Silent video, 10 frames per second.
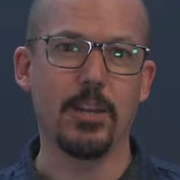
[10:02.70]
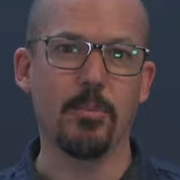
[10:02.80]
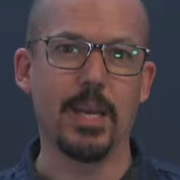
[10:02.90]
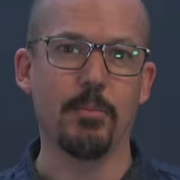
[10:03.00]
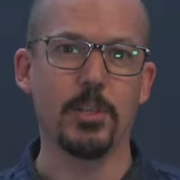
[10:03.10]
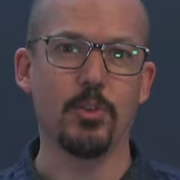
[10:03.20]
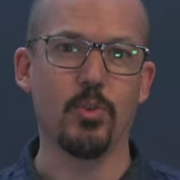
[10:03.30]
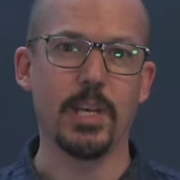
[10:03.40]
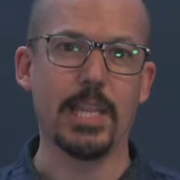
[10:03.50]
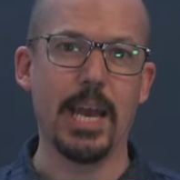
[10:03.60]
you'll be able to
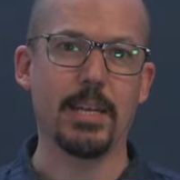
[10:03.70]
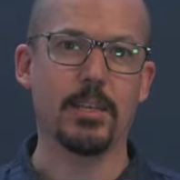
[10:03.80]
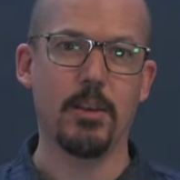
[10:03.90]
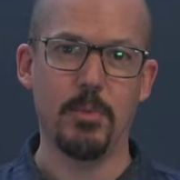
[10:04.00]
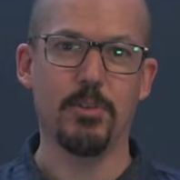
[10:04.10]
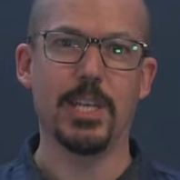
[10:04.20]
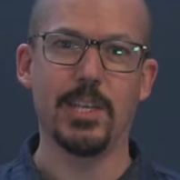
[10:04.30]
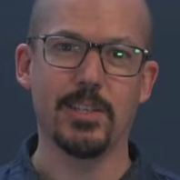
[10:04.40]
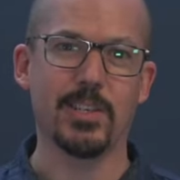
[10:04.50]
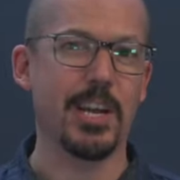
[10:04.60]
join that community
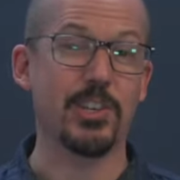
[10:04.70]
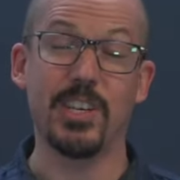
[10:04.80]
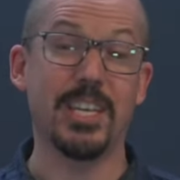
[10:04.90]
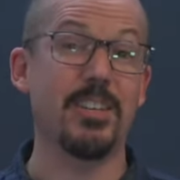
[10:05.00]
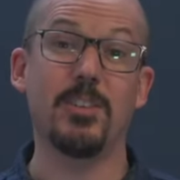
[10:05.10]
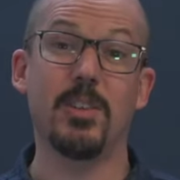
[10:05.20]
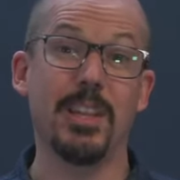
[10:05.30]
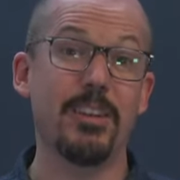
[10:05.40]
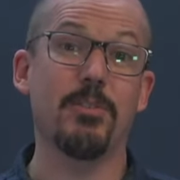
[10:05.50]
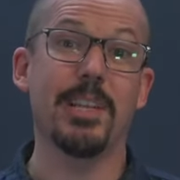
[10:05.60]
discussion. And it's
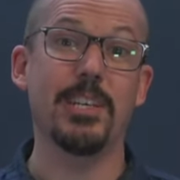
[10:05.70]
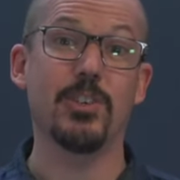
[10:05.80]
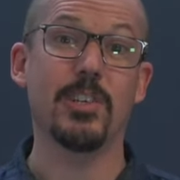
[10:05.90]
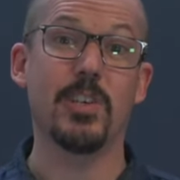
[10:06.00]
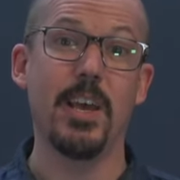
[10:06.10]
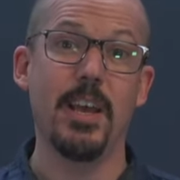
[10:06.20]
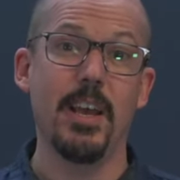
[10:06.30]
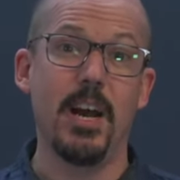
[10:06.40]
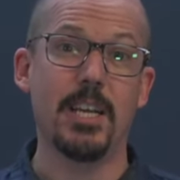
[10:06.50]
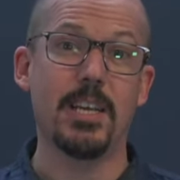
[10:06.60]
literally just
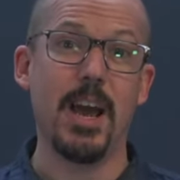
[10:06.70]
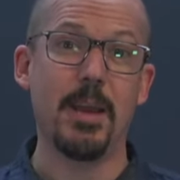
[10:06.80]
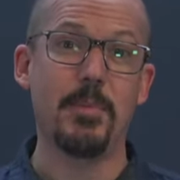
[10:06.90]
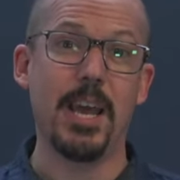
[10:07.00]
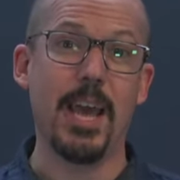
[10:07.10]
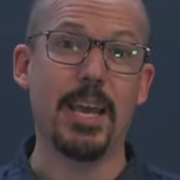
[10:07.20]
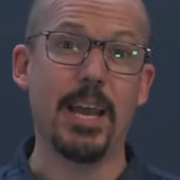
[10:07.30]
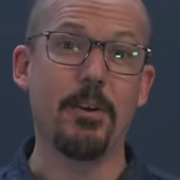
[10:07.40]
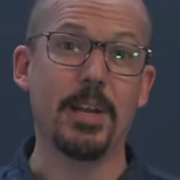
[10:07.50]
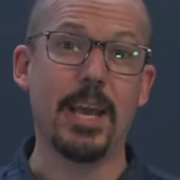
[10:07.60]
a time to hang
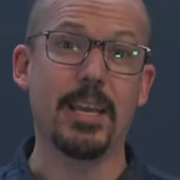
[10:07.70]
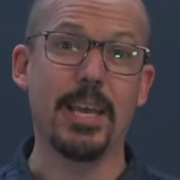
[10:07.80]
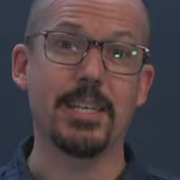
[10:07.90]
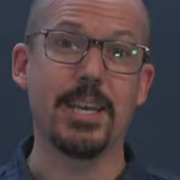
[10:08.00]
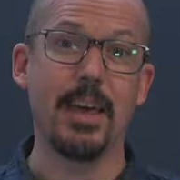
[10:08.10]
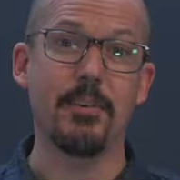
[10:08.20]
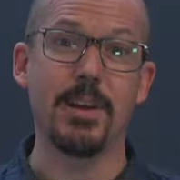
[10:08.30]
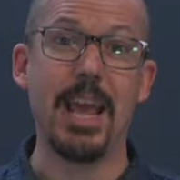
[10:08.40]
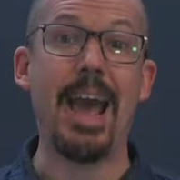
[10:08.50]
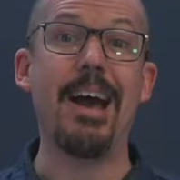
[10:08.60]
out and get together
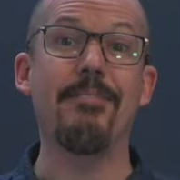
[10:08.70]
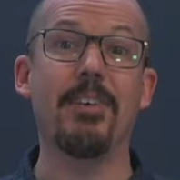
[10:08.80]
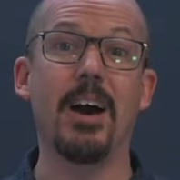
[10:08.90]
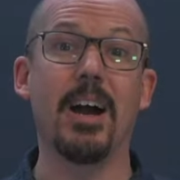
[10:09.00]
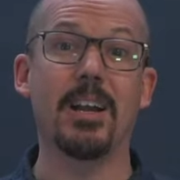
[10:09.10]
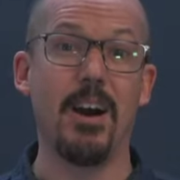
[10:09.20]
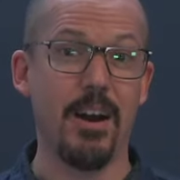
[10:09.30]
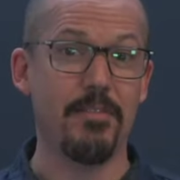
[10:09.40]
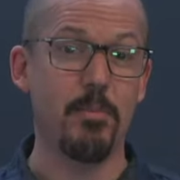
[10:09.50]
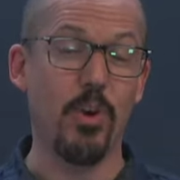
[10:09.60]
and have a
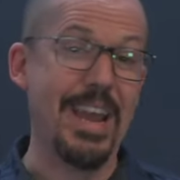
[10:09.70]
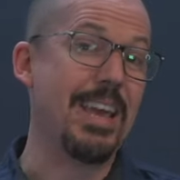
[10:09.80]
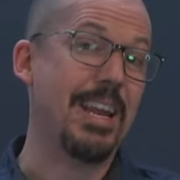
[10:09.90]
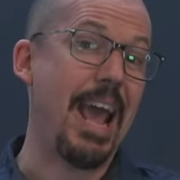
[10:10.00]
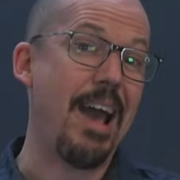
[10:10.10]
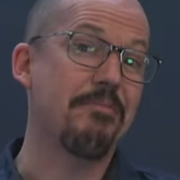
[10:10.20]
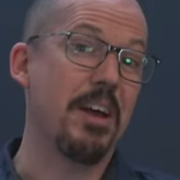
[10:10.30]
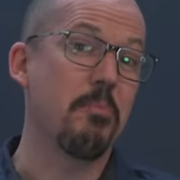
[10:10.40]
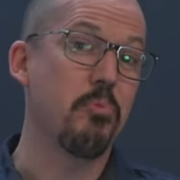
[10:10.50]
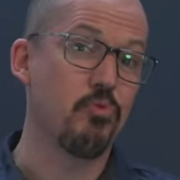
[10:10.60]
coffee break and have
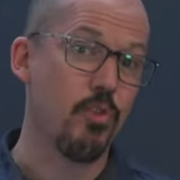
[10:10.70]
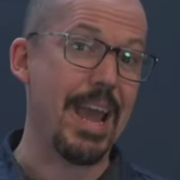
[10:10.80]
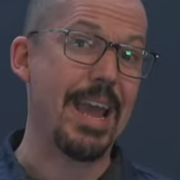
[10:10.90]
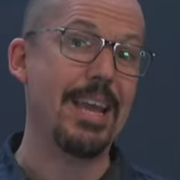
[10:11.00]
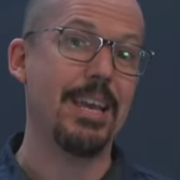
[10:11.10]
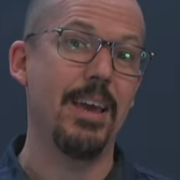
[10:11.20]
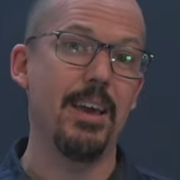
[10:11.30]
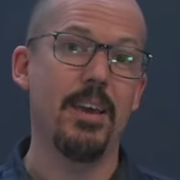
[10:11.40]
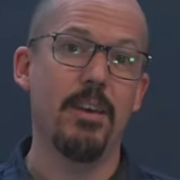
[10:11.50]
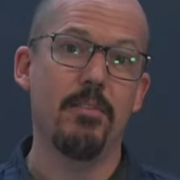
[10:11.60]
a break
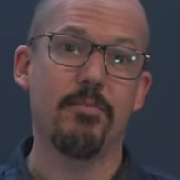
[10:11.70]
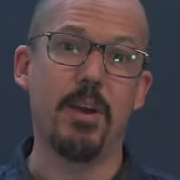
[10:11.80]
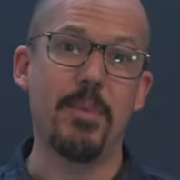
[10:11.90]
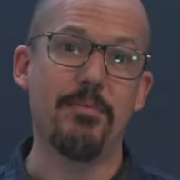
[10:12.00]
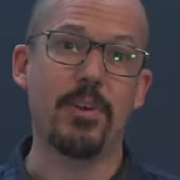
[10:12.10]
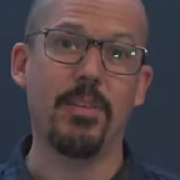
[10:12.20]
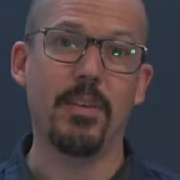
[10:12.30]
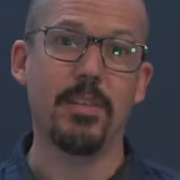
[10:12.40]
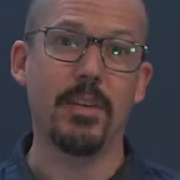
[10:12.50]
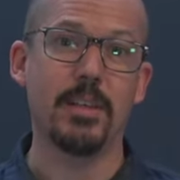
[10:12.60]
from
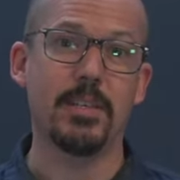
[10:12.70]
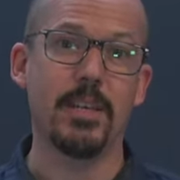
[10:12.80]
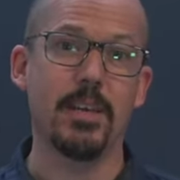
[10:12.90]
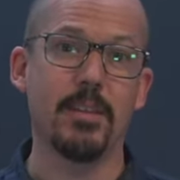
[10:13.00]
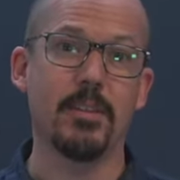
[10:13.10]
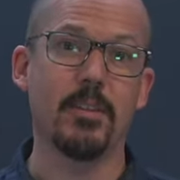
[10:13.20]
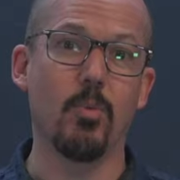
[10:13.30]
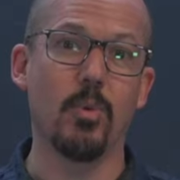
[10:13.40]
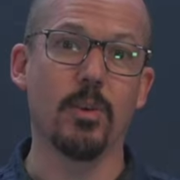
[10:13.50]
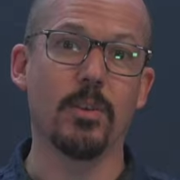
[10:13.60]
everything that uh, that the
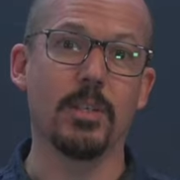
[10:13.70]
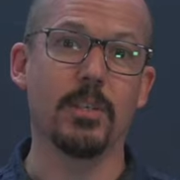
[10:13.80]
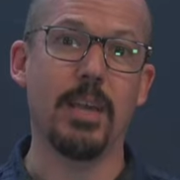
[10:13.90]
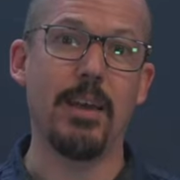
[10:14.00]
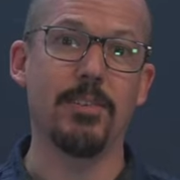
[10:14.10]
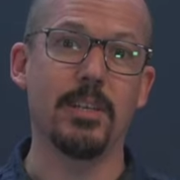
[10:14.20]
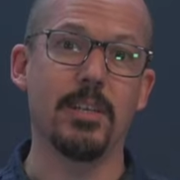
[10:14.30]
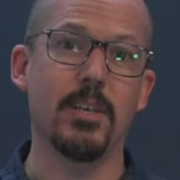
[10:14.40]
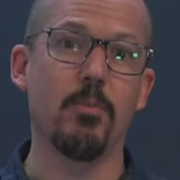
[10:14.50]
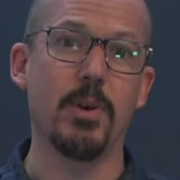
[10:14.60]
world is having to
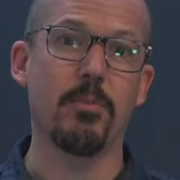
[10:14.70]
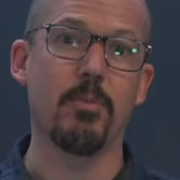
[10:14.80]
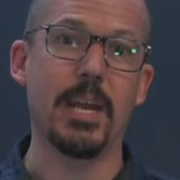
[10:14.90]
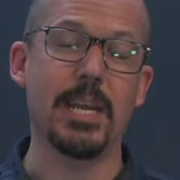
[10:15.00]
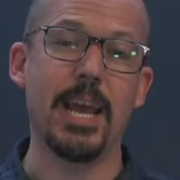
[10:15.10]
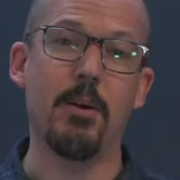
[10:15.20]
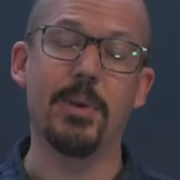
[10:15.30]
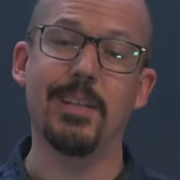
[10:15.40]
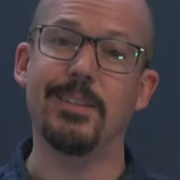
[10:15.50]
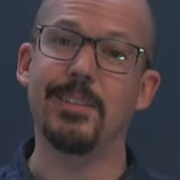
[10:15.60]
deal with right now.
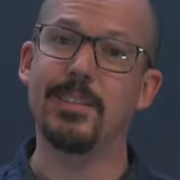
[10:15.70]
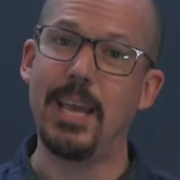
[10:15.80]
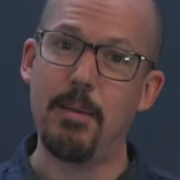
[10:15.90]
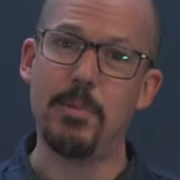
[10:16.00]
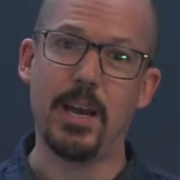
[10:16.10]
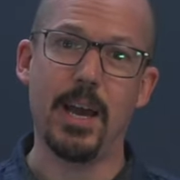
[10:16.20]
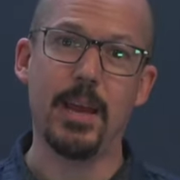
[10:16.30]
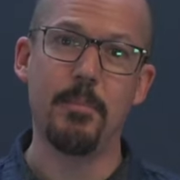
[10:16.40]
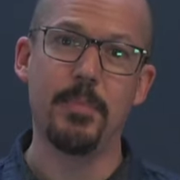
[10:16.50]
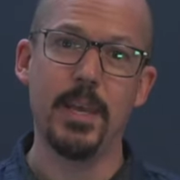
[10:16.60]
But at the same time,